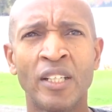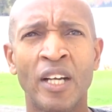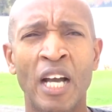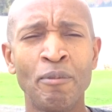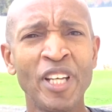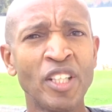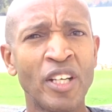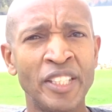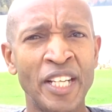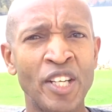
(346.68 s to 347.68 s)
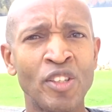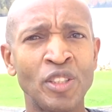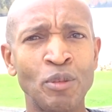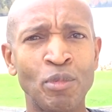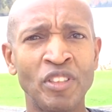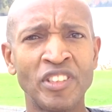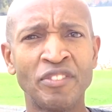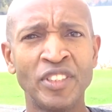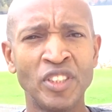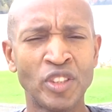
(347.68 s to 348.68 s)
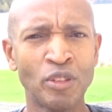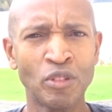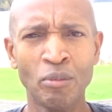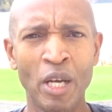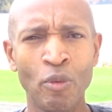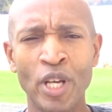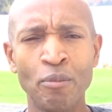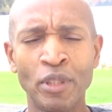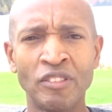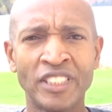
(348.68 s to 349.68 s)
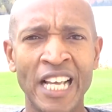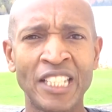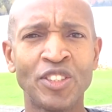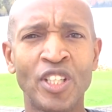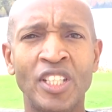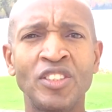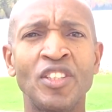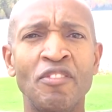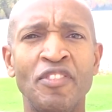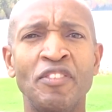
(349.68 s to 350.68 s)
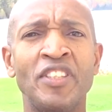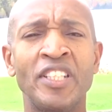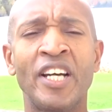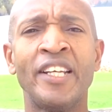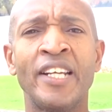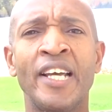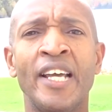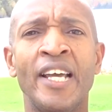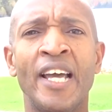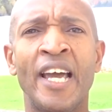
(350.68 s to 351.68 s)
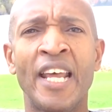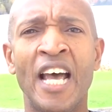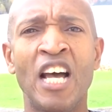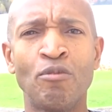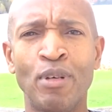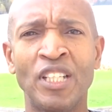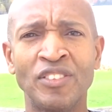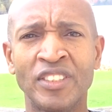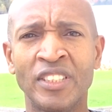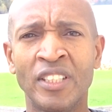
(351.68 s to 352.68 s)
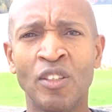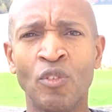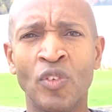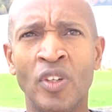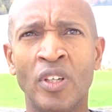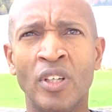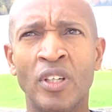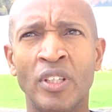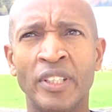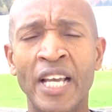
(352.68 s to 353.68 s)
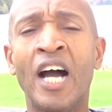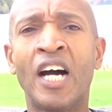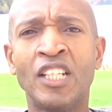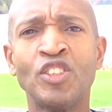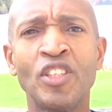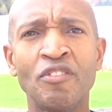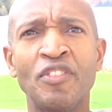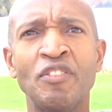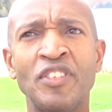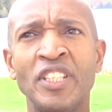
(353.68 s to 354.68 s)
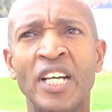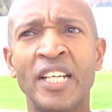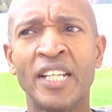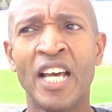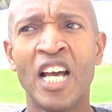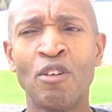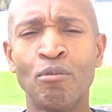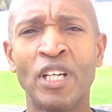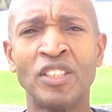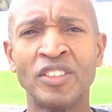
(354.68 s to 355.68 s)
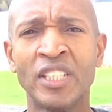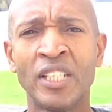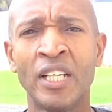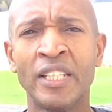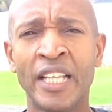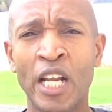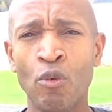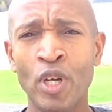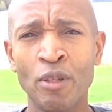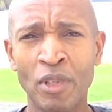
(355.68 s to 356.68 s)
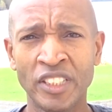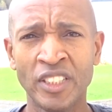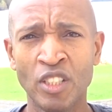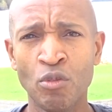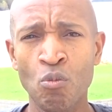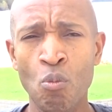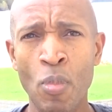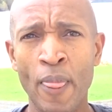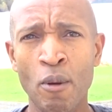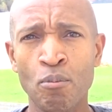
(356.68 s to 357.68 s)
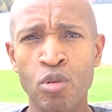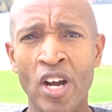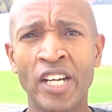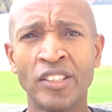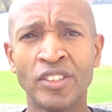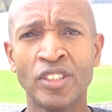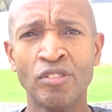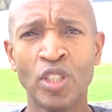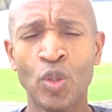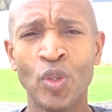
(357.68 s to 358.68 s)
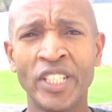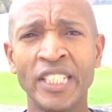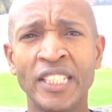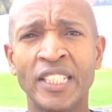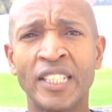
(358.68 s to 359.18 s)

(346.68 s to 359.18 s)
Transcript: I made an error in the previous video in terms of my weight, but it was actually 159.5 pounds. Yeah, 159.5 pounds that I weighed myself prior to the recording.